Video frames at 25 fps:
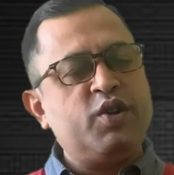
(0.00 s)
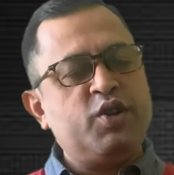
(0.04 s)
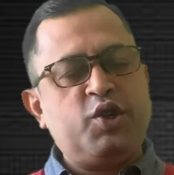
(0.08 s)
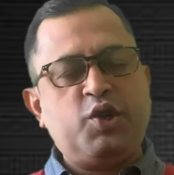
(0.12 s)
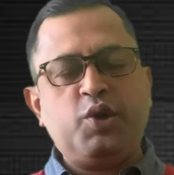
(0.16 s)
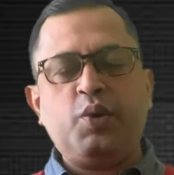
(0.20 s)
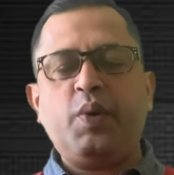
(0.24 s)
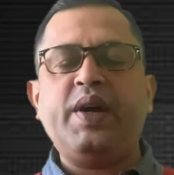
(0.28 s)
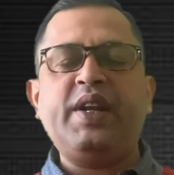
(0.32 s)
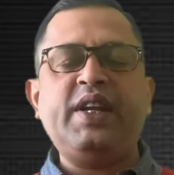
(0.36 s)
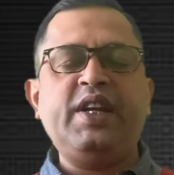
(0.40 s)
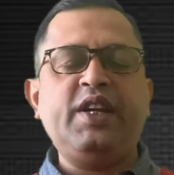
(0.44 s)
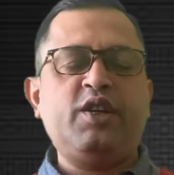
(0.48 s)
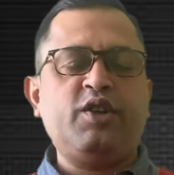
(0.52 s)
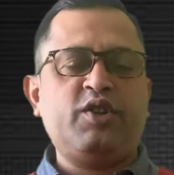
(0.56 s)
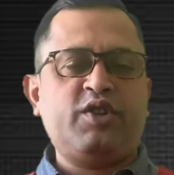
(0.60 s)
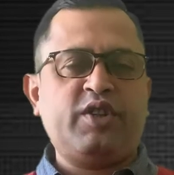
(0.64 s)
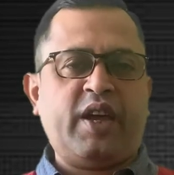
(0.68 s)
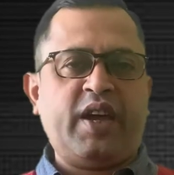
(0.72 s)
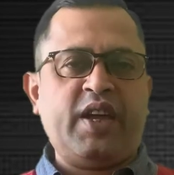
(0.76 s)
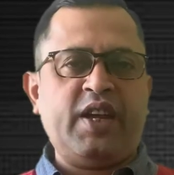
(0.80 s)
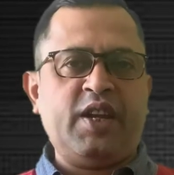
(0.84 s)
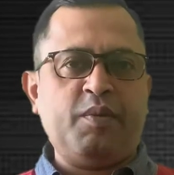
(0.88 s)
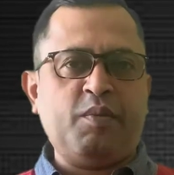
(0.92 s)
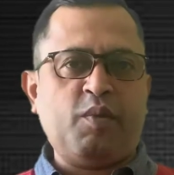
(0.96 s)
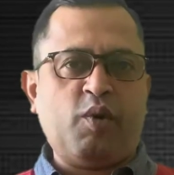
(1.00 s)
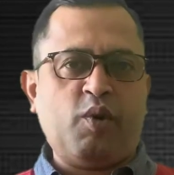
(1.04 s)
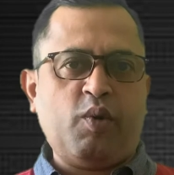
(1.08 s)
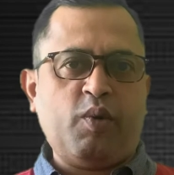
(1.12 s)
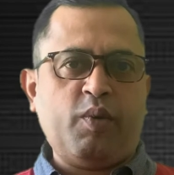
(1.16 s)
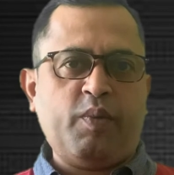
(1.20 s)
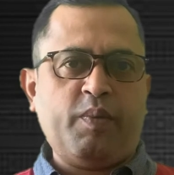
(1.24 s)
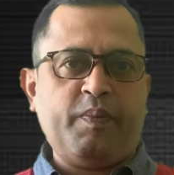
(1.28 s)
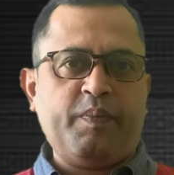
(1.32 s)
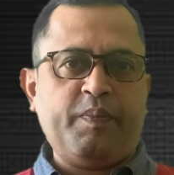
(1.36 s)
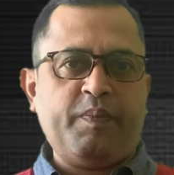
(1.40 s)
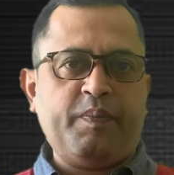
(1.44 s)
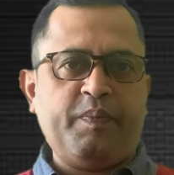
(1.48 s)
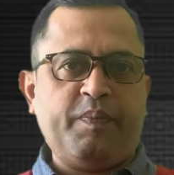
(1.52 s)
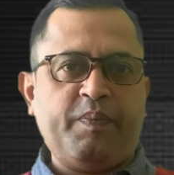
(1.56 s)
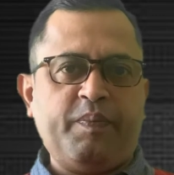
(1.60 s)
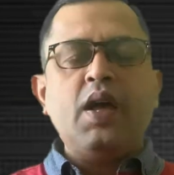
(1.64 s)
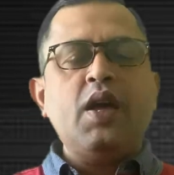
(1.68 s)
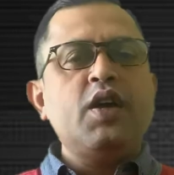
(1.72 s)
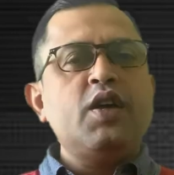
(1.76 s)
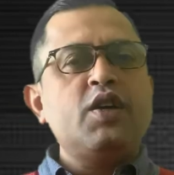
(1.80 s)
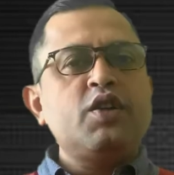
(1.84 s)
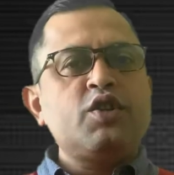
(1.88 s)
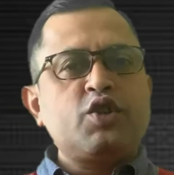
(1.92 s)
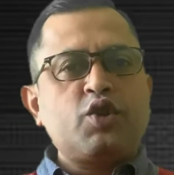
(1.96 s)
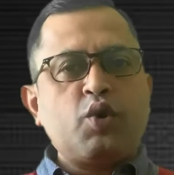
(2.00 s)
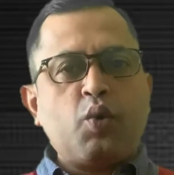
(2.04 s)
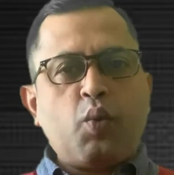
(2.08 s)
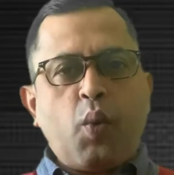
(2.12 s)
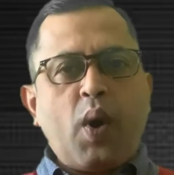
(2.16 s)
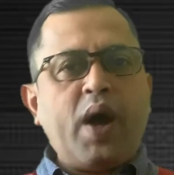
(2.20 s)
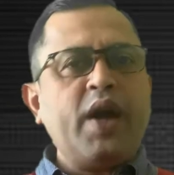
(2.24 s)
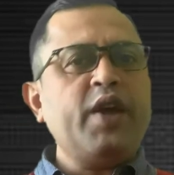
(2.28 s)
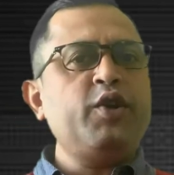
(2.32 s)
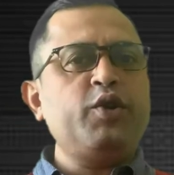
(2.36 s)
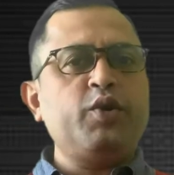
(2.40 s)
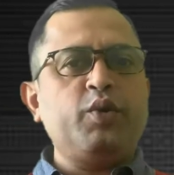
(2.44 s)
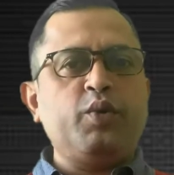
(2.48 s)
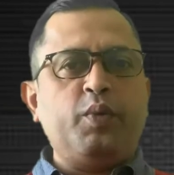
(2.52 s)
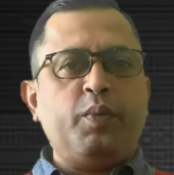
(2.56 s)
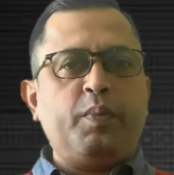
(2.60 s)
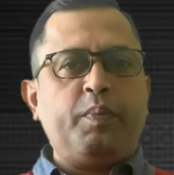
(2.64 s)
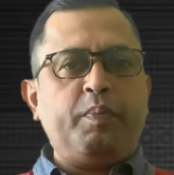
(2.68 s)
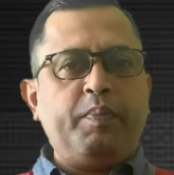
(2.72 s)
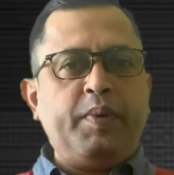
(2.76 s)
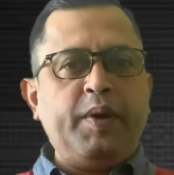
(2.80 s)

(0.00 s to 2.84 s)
Do I need to say any more? So why do